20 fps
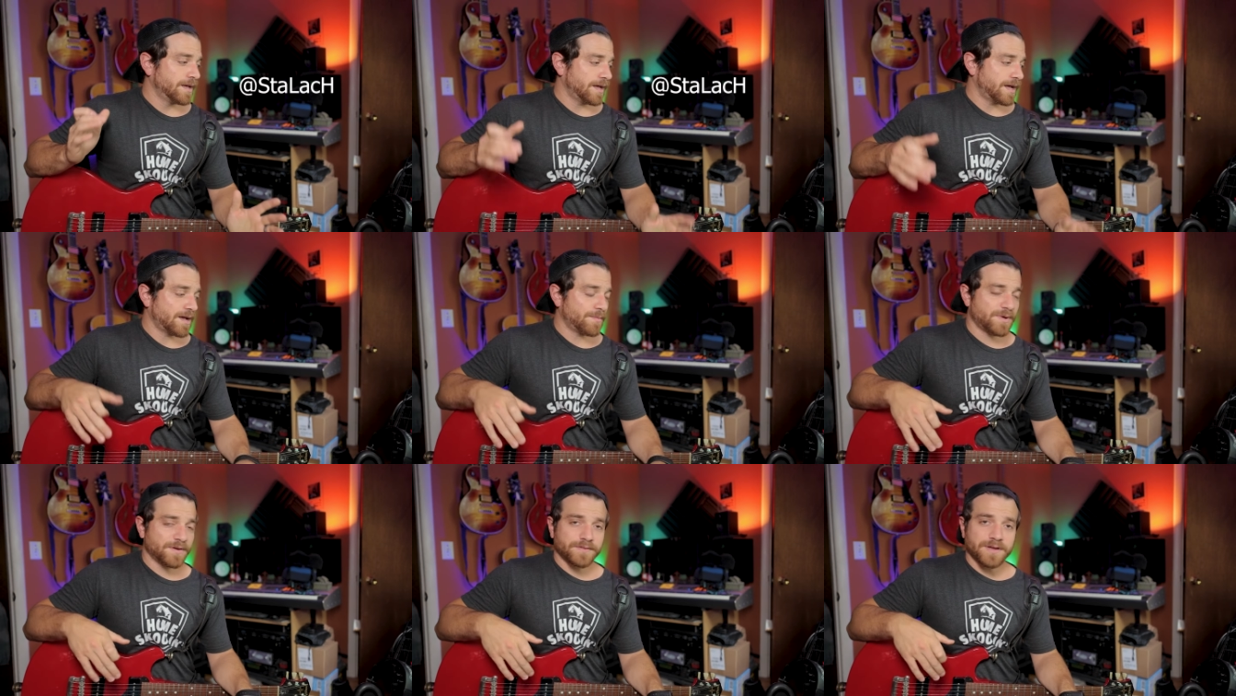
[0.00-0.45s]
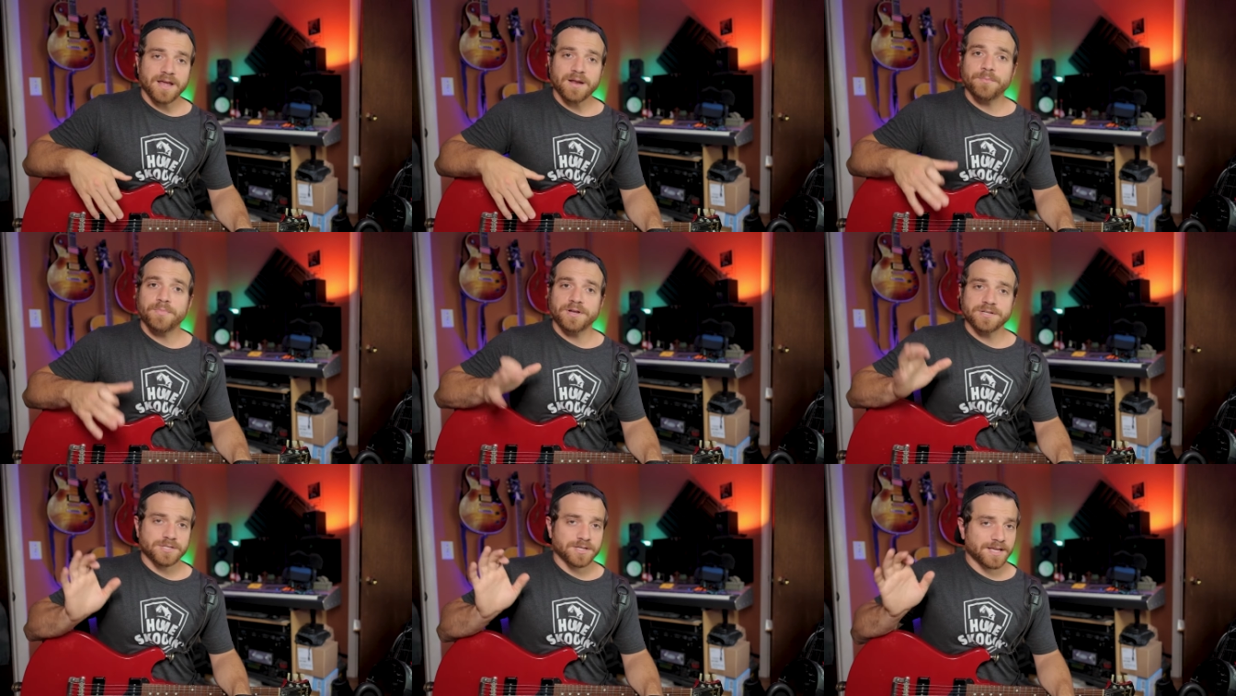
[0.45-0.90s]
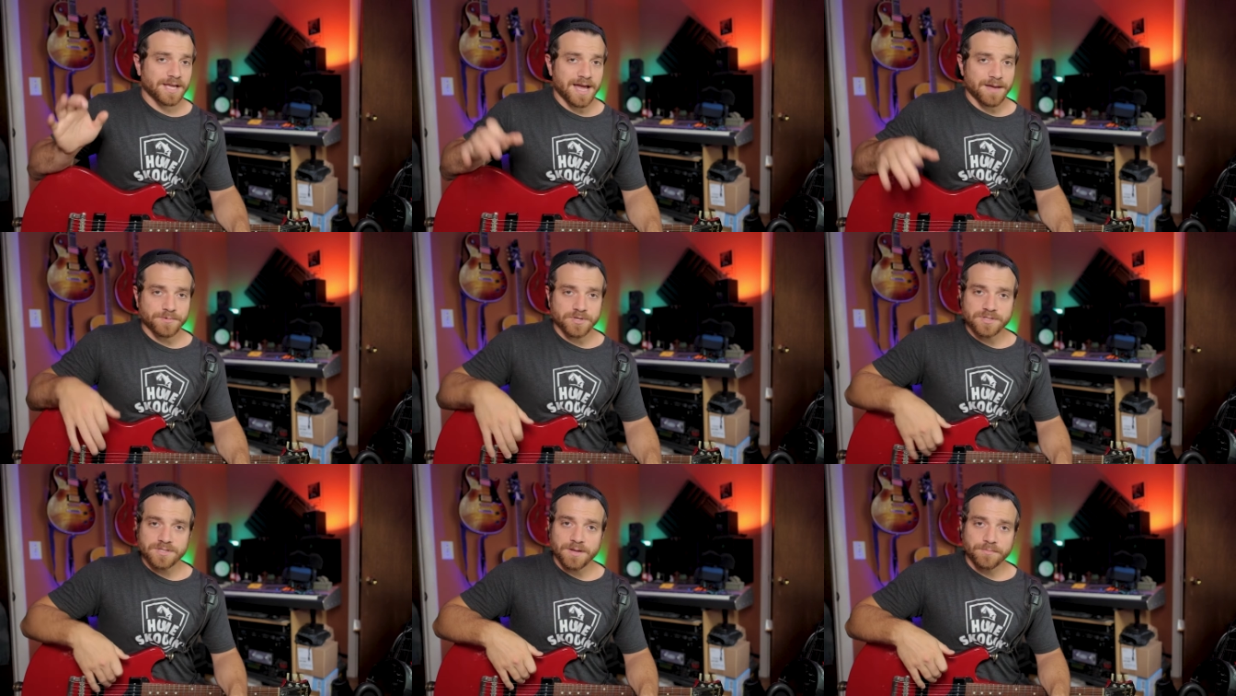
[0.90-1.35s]
a bunch of
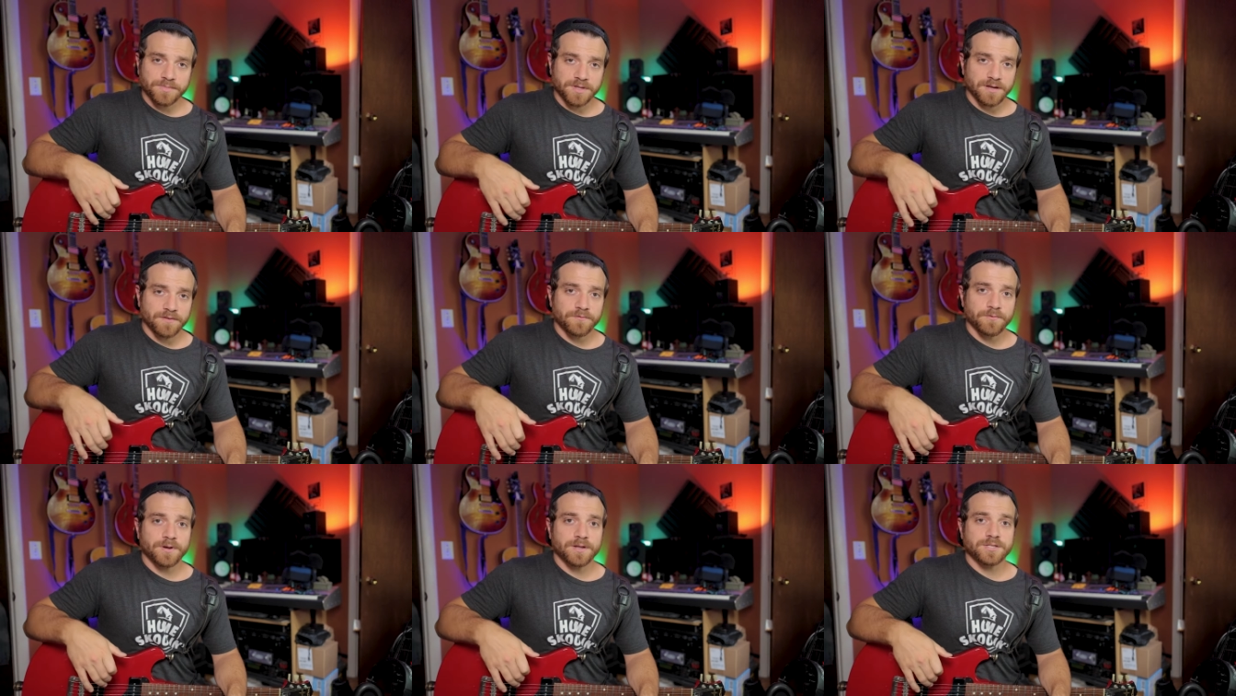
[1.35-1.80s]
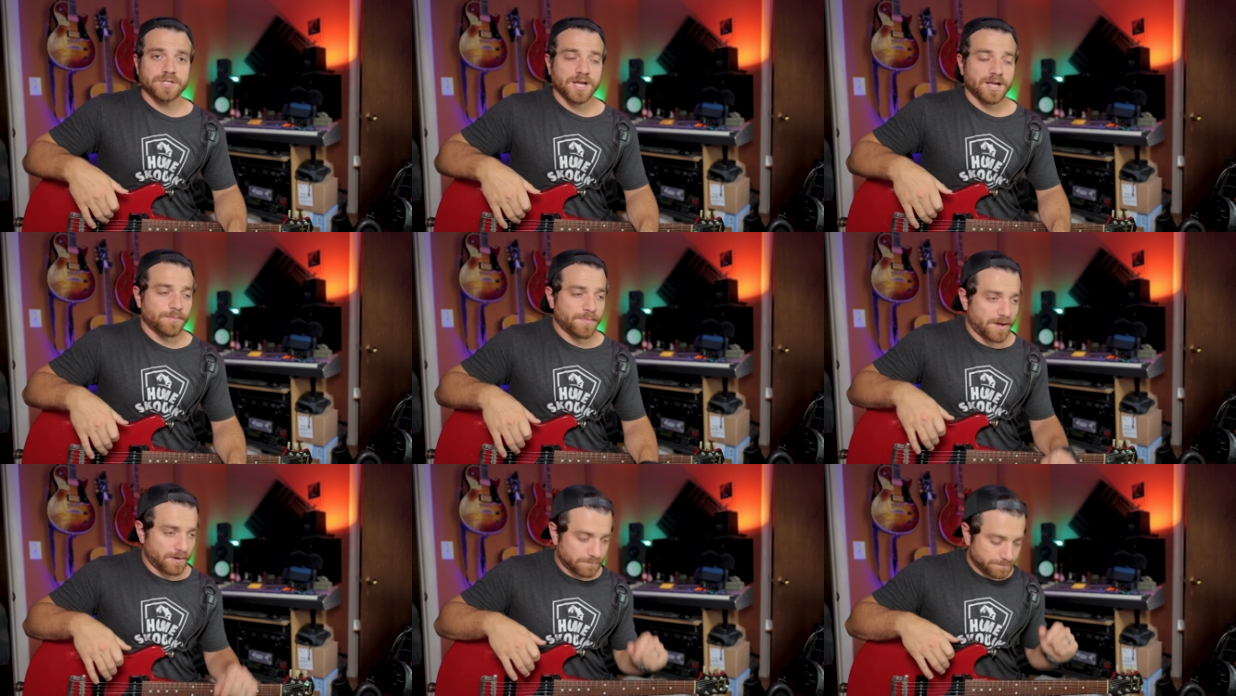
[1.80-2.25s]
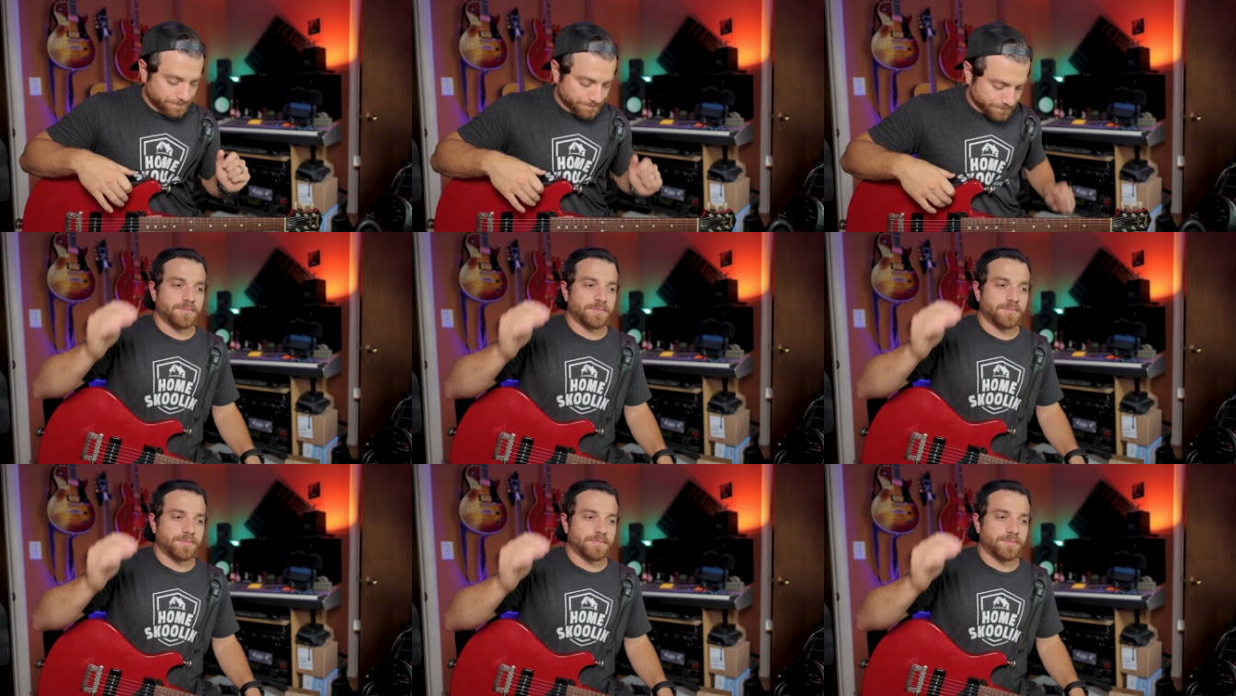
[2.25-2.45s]
captures up there if you want to check them out.